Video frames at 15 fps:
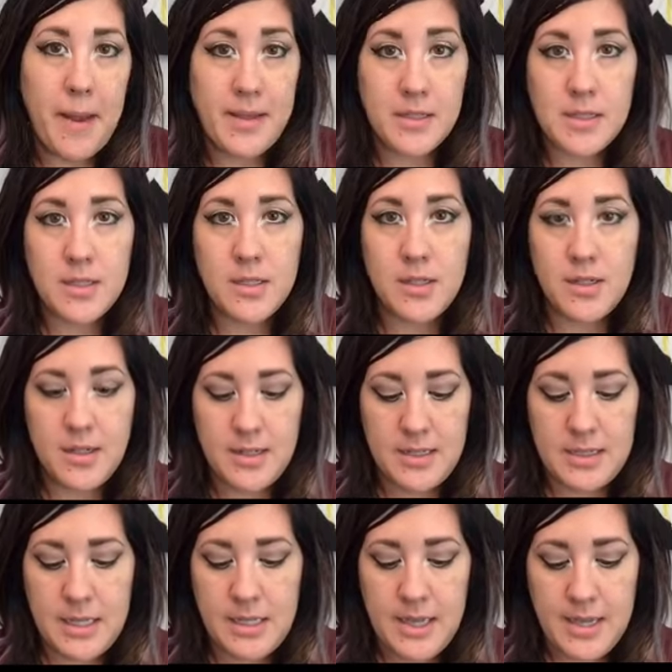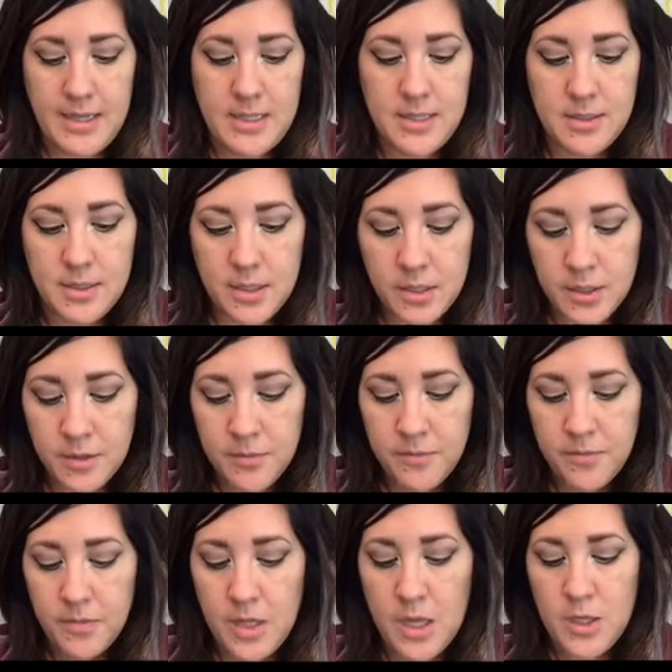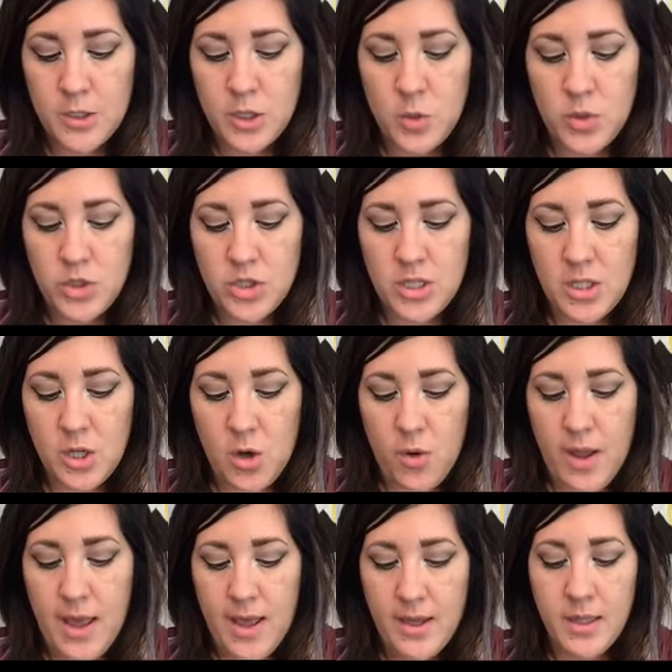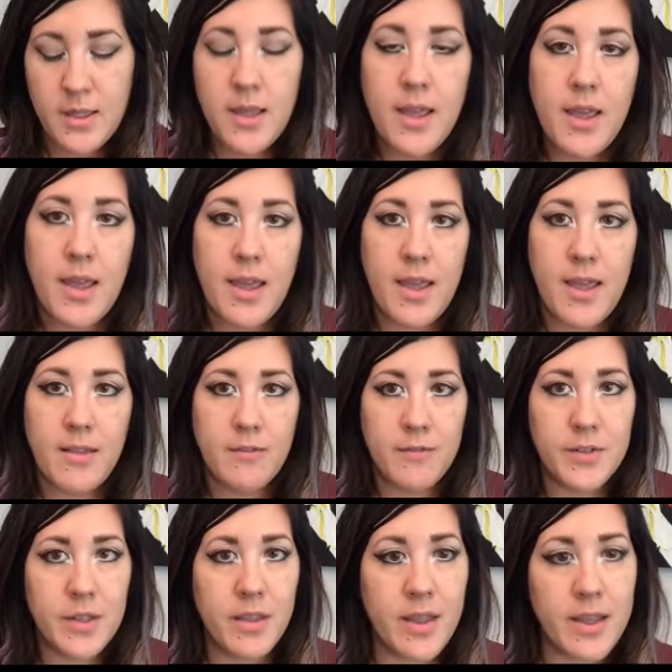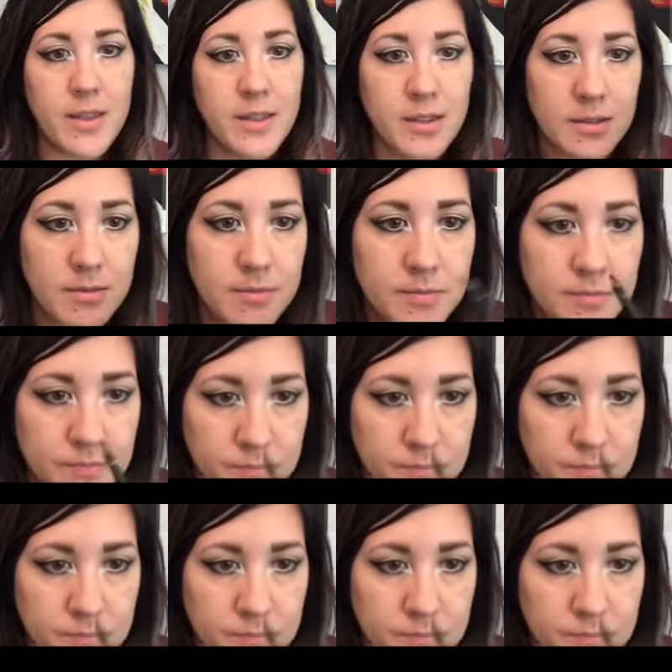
pencil is a lot easier. So we're just gonna go ahead and fill that in.